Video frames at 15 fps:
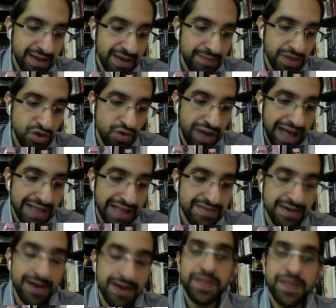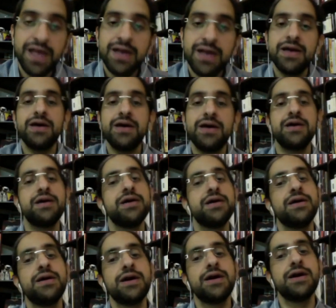You had
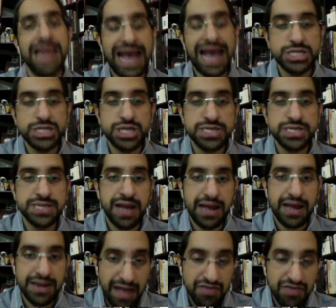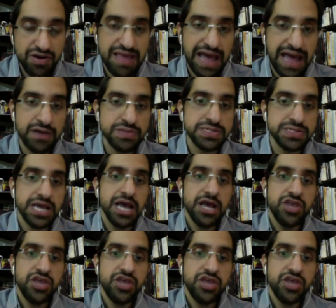clashes in other towns.